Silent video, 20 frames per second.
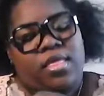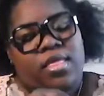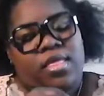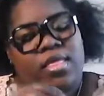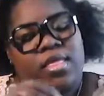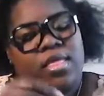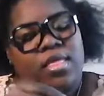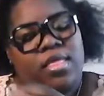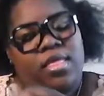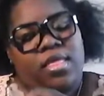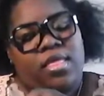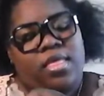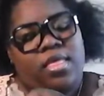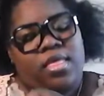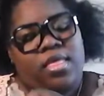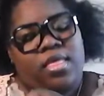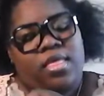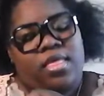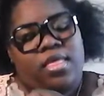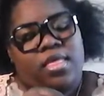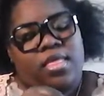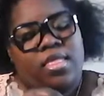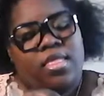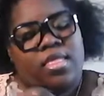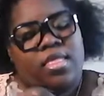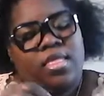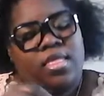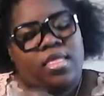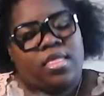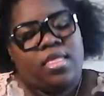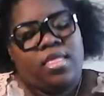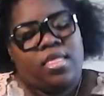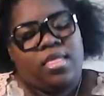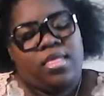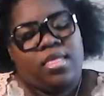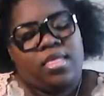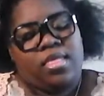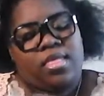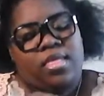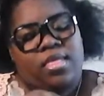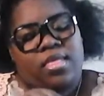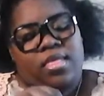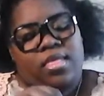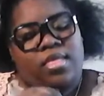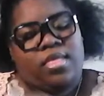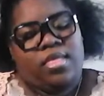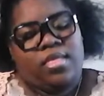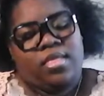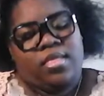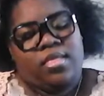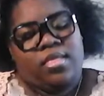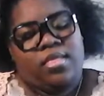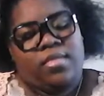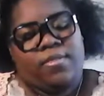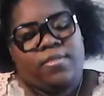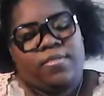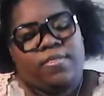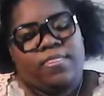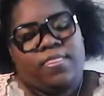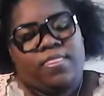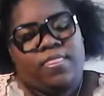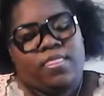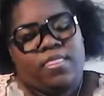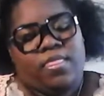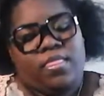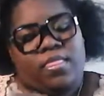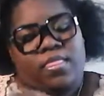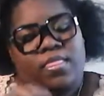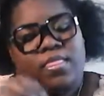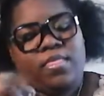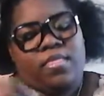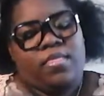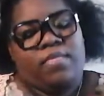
(silence)